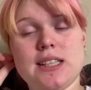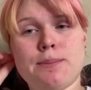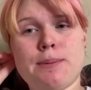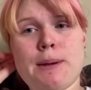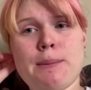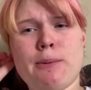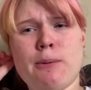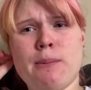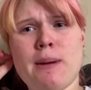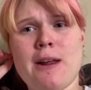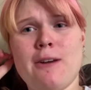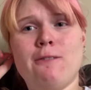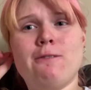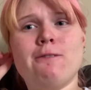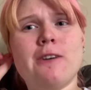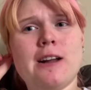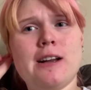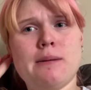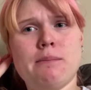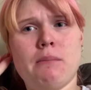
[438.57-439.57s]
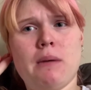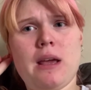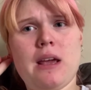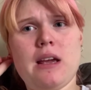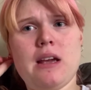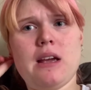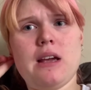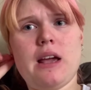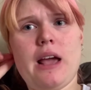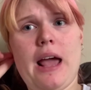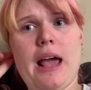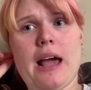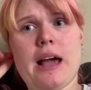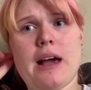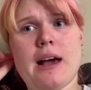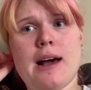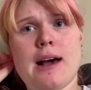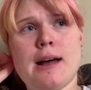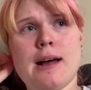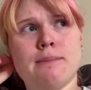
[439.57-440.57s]
people made fun of me
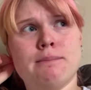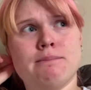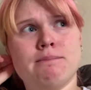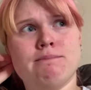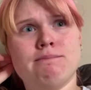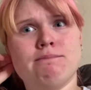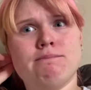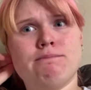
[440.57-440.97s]
and